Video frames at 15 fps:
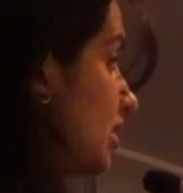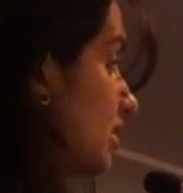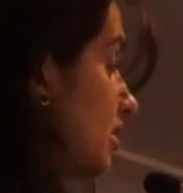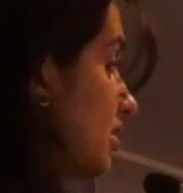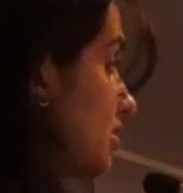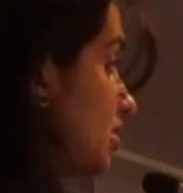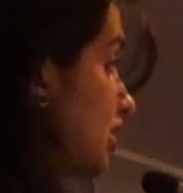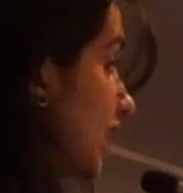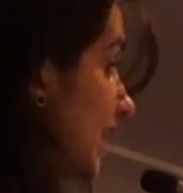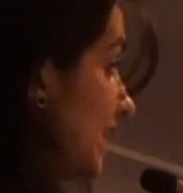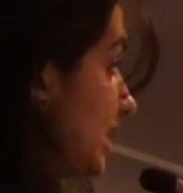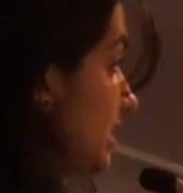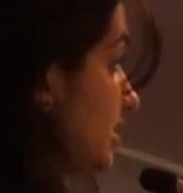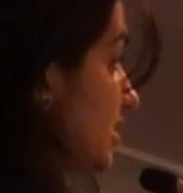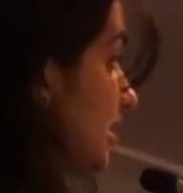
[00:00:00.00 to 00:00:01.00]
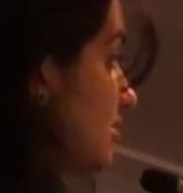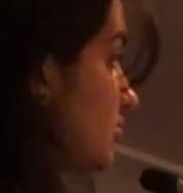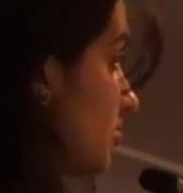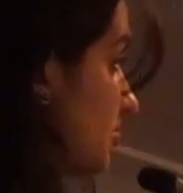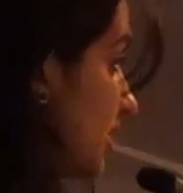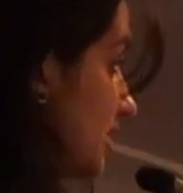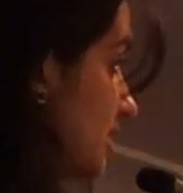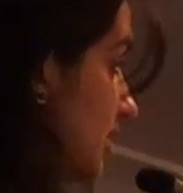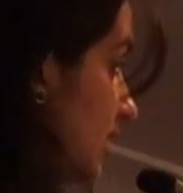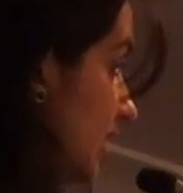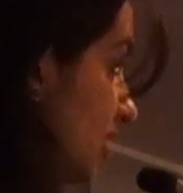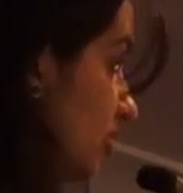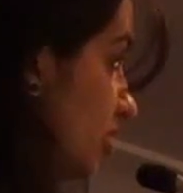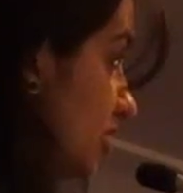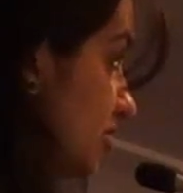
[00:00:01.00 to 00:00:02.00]
in the Chinese transfer pricing
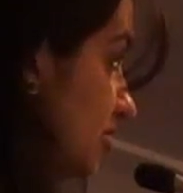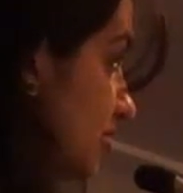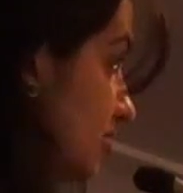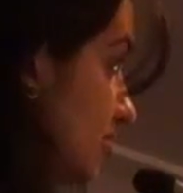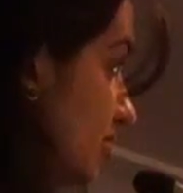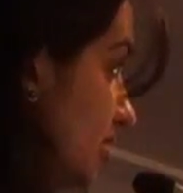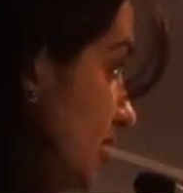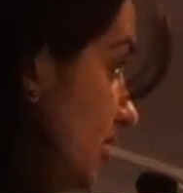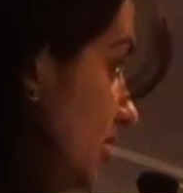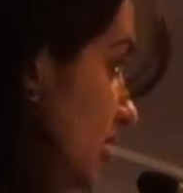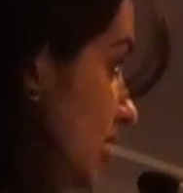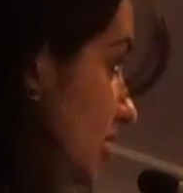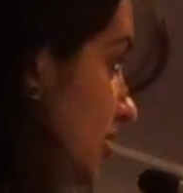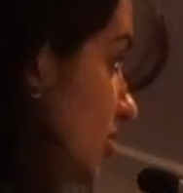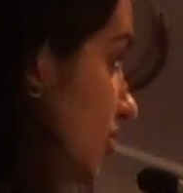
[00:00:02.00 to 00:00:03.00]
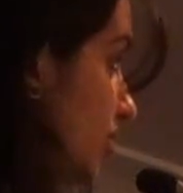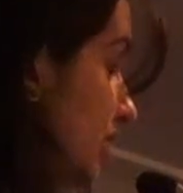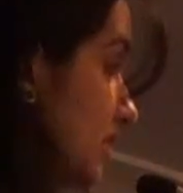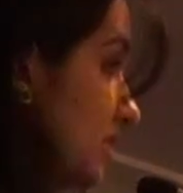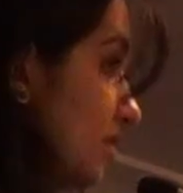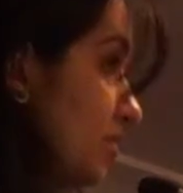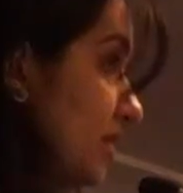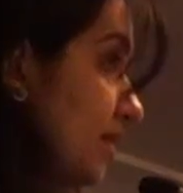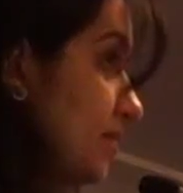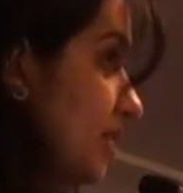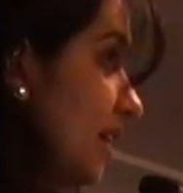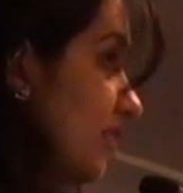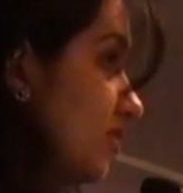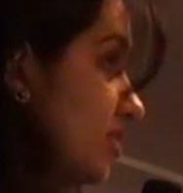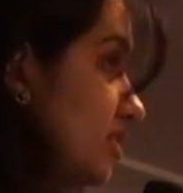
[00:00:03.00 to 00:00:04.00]
regulations. We sometimes
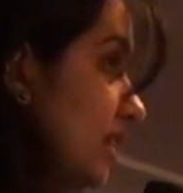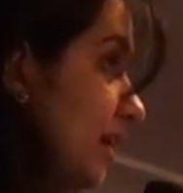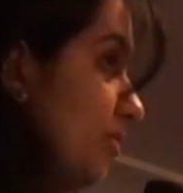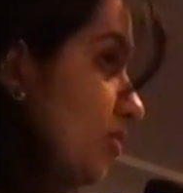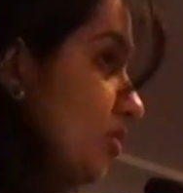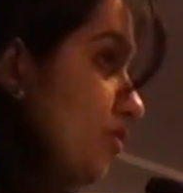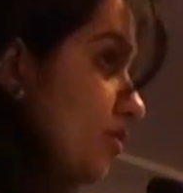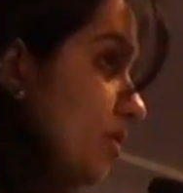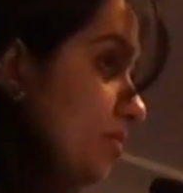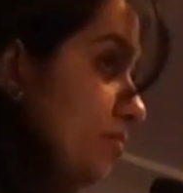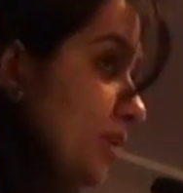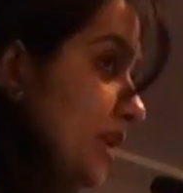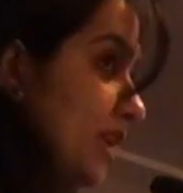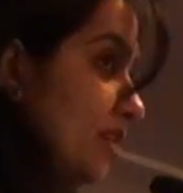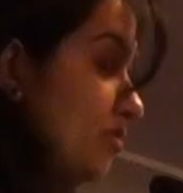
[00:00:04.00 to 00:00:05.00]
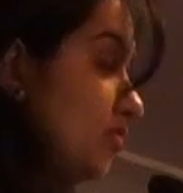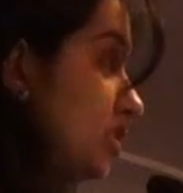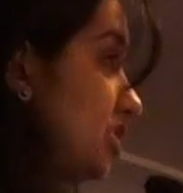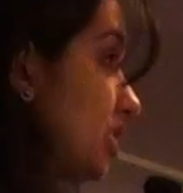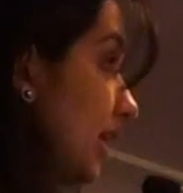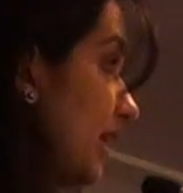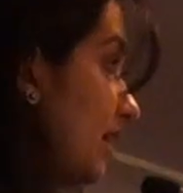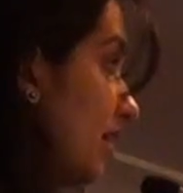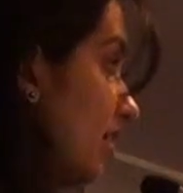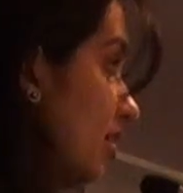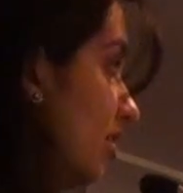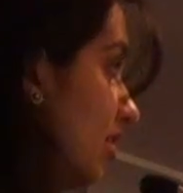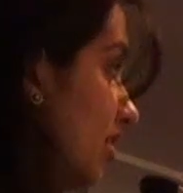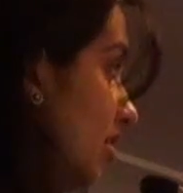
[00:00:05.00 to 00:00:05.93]
have this habit of comparing with China.